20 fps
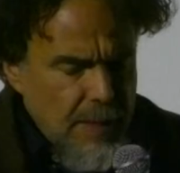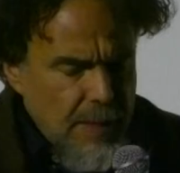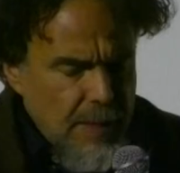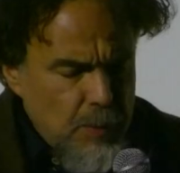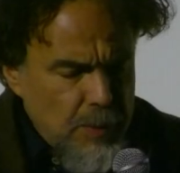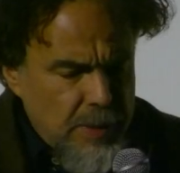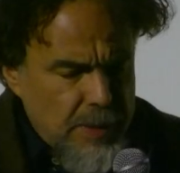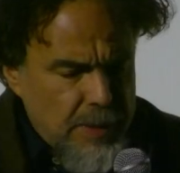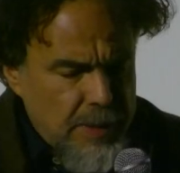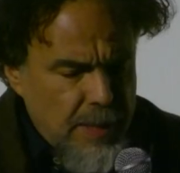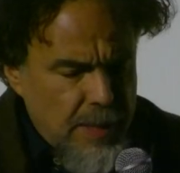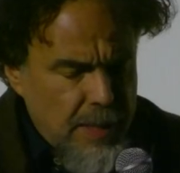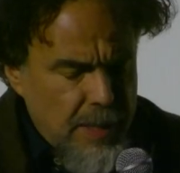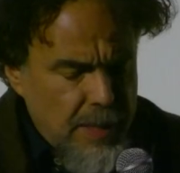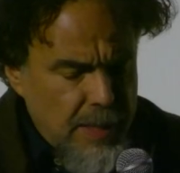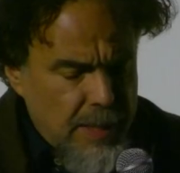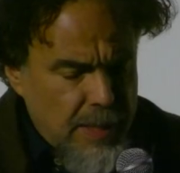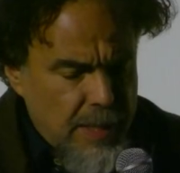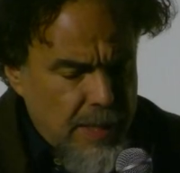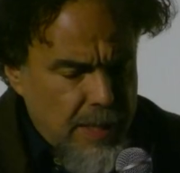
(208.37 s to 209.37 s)
I will
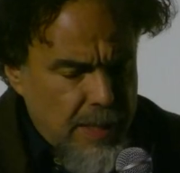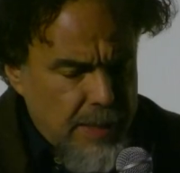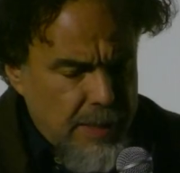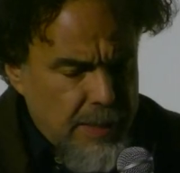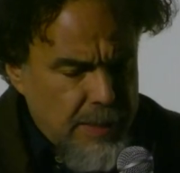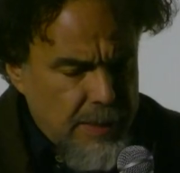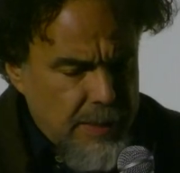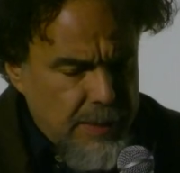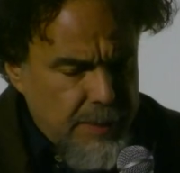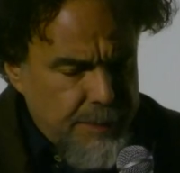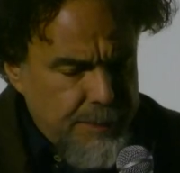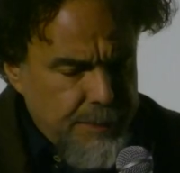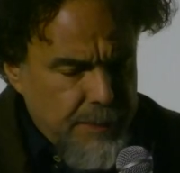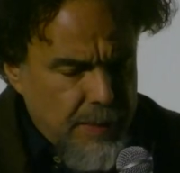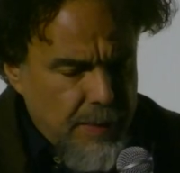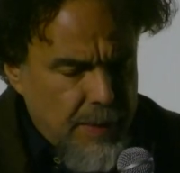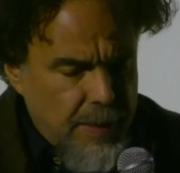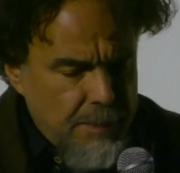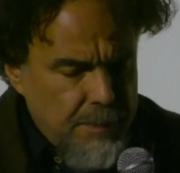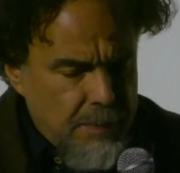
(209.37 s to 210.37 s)
say that
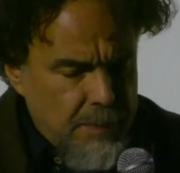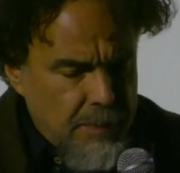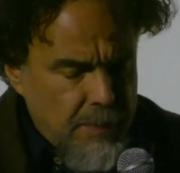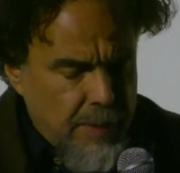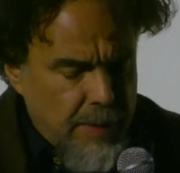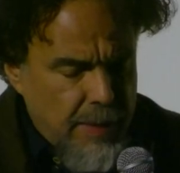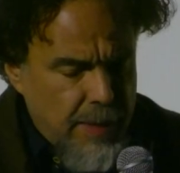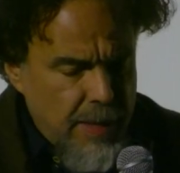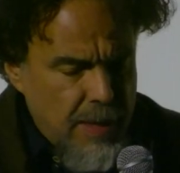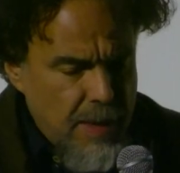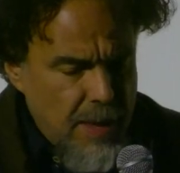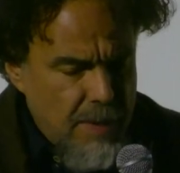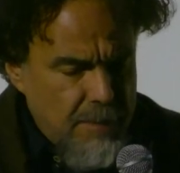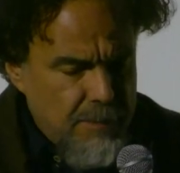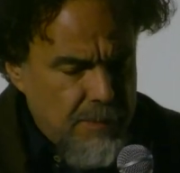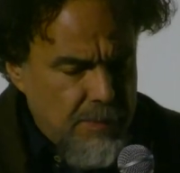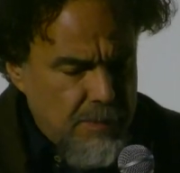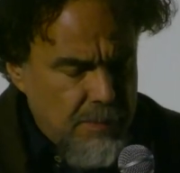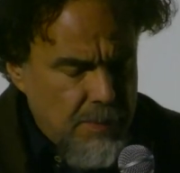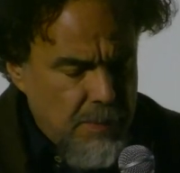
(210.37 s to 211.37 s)
I
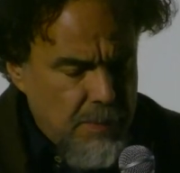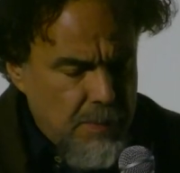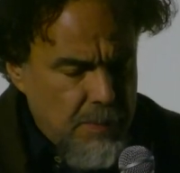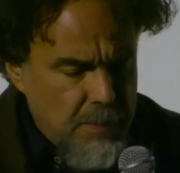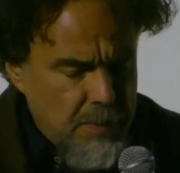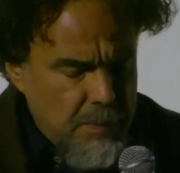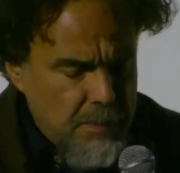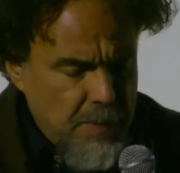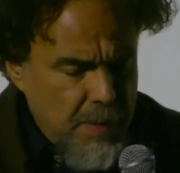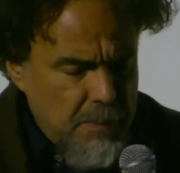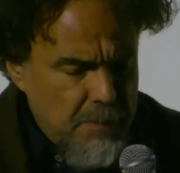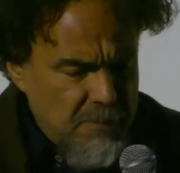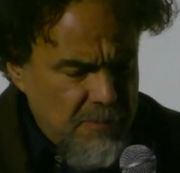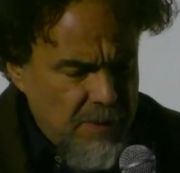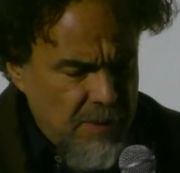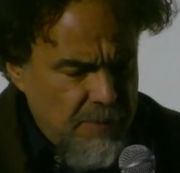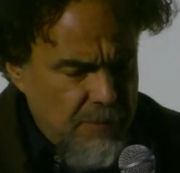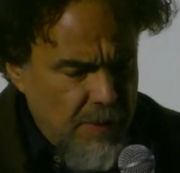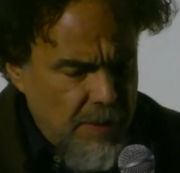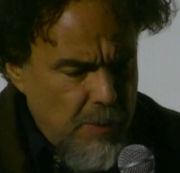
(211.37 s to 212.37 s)
have
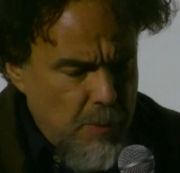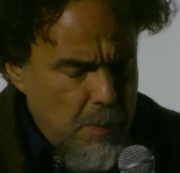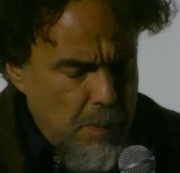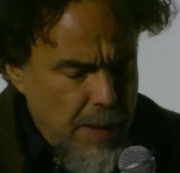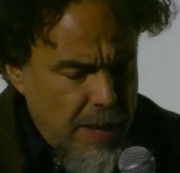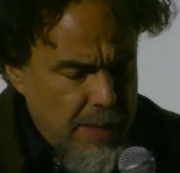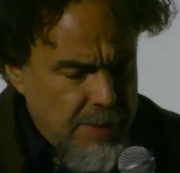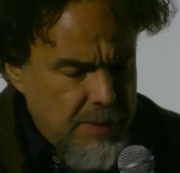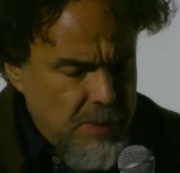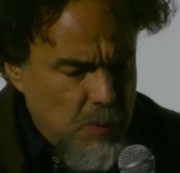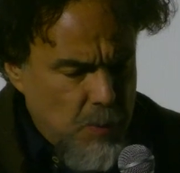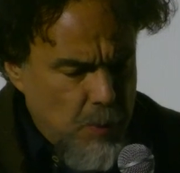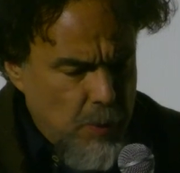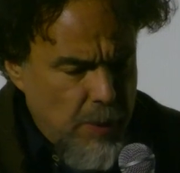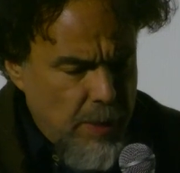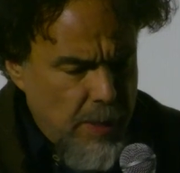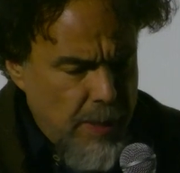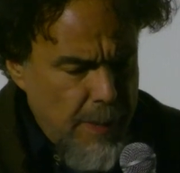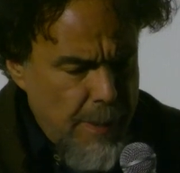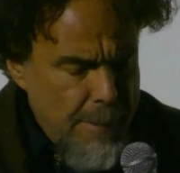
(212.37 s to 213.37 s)
my father passed
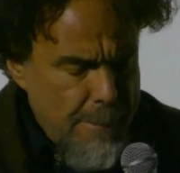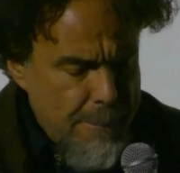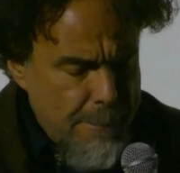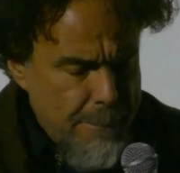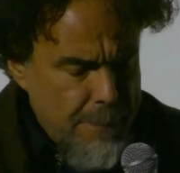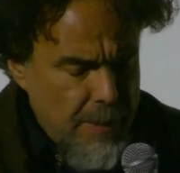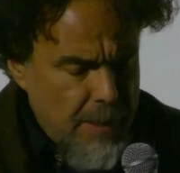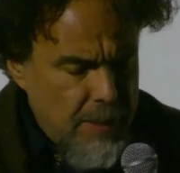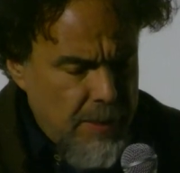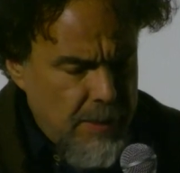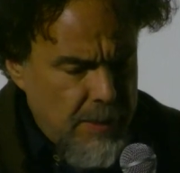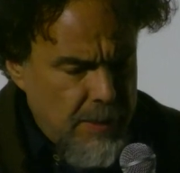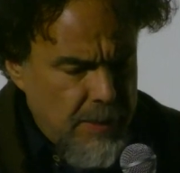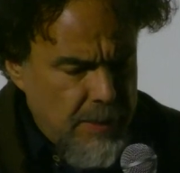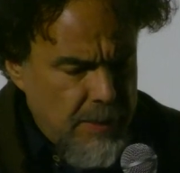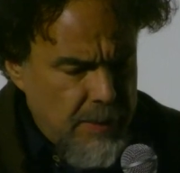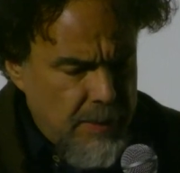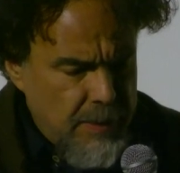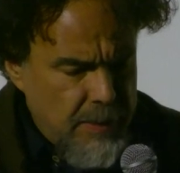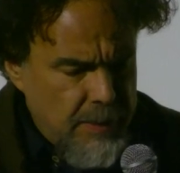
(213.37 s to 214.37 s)
away
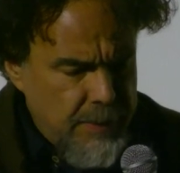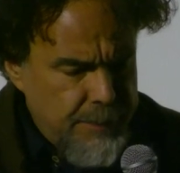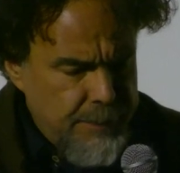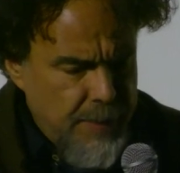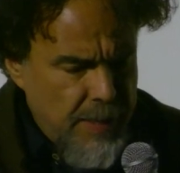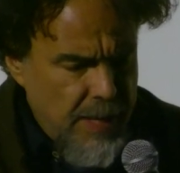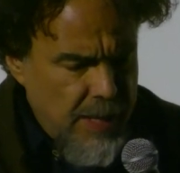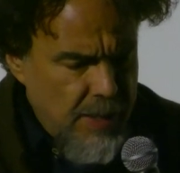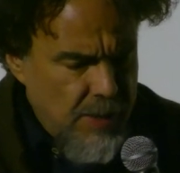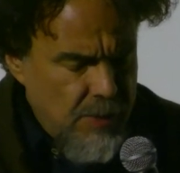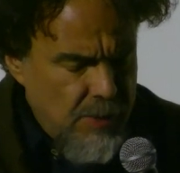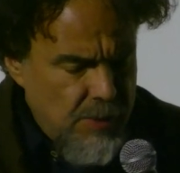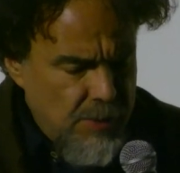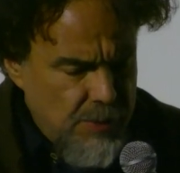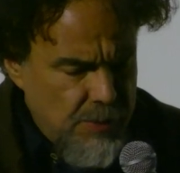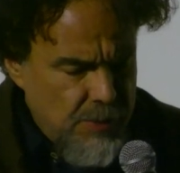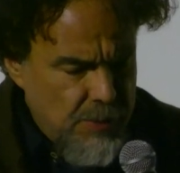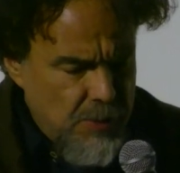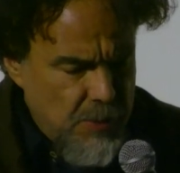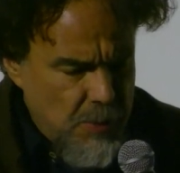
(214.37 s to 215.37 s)
8
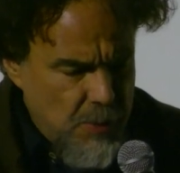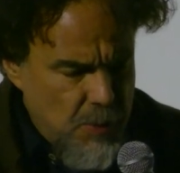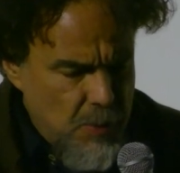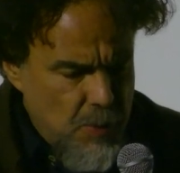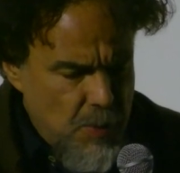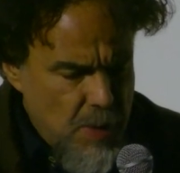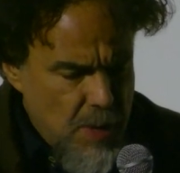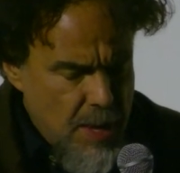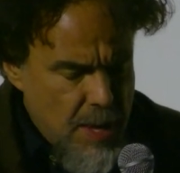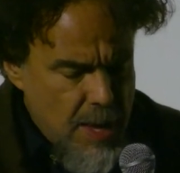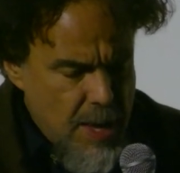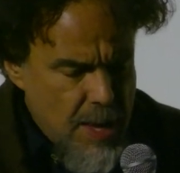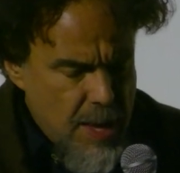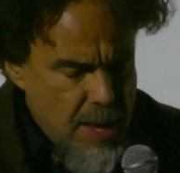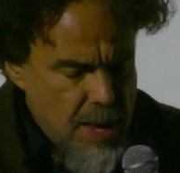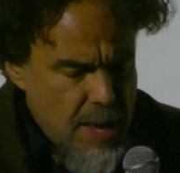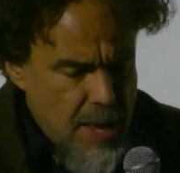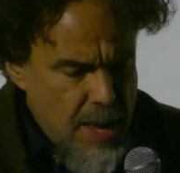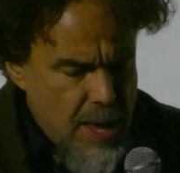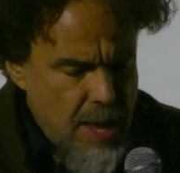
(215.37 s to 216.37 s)
years ago,
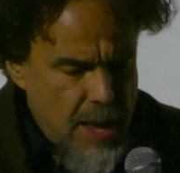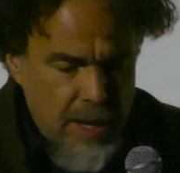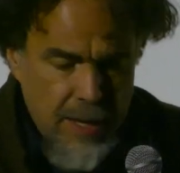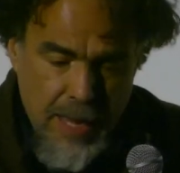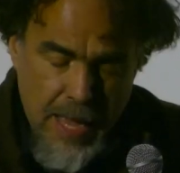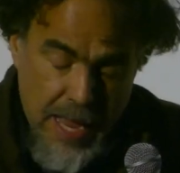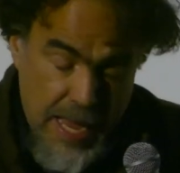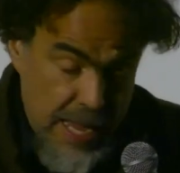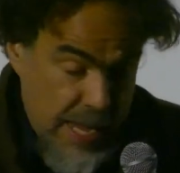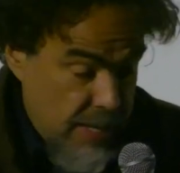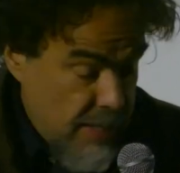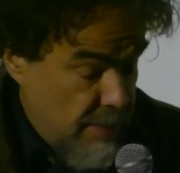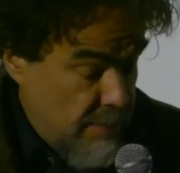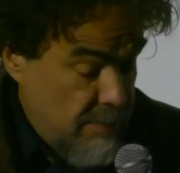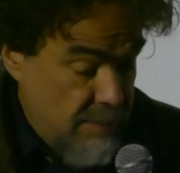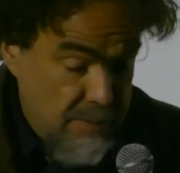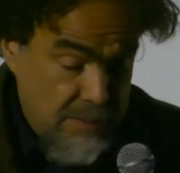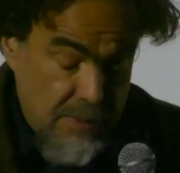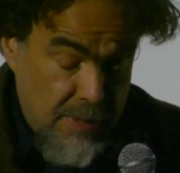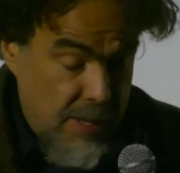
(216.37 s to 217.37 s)
and
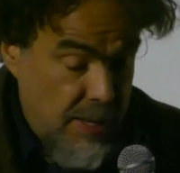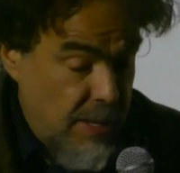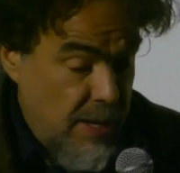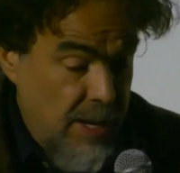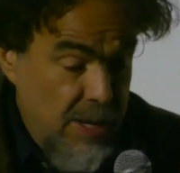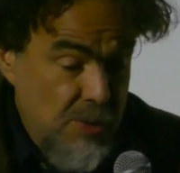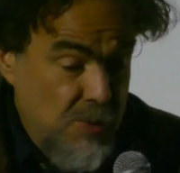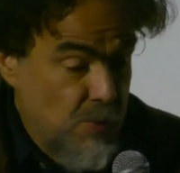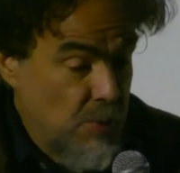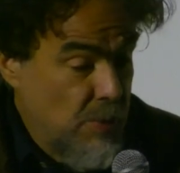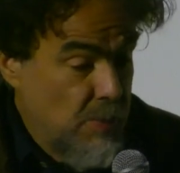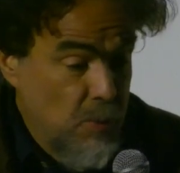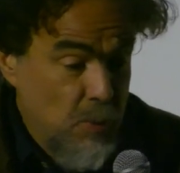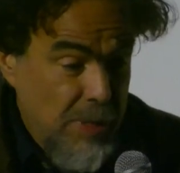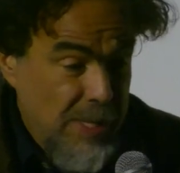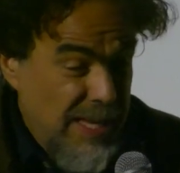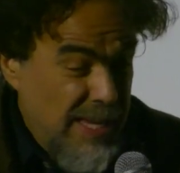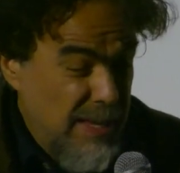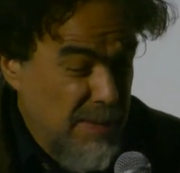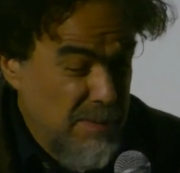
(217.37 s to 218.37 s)
again, I
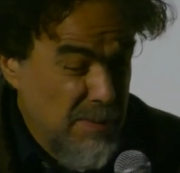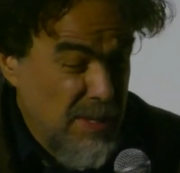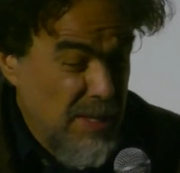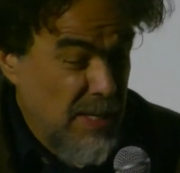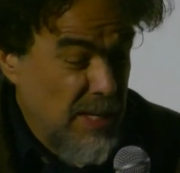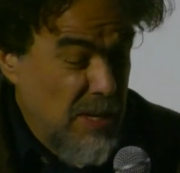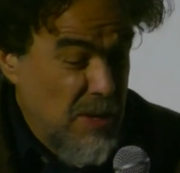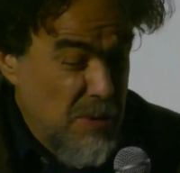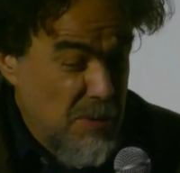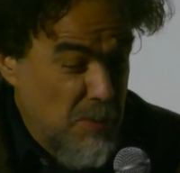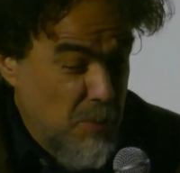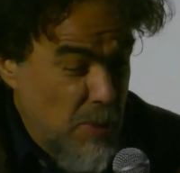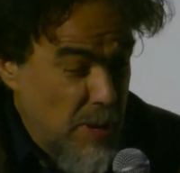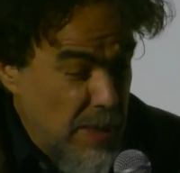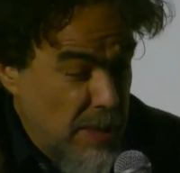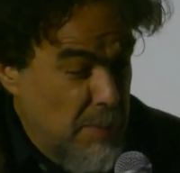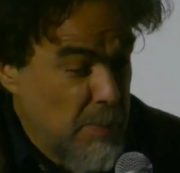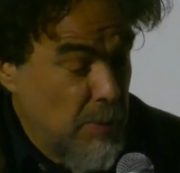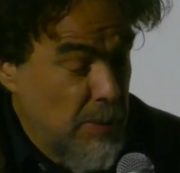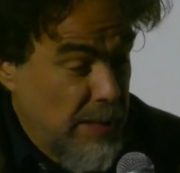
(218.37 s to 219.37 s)
dream with him
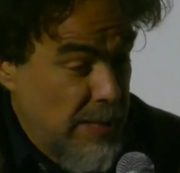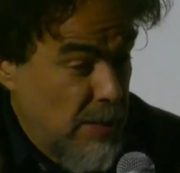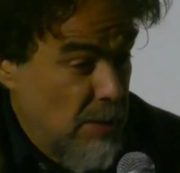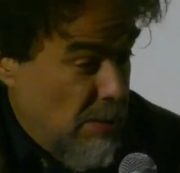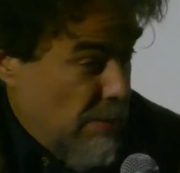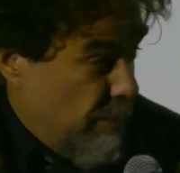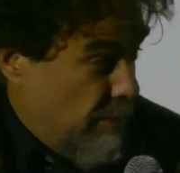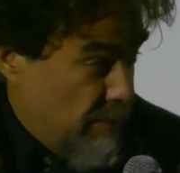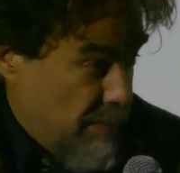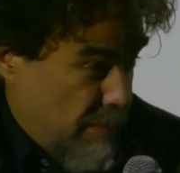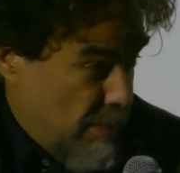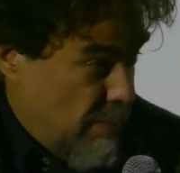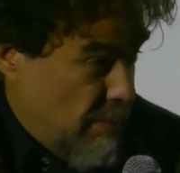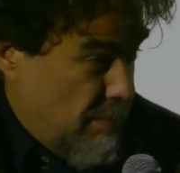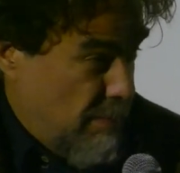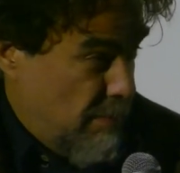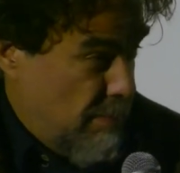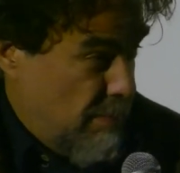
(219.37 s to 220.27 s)
incredibly often.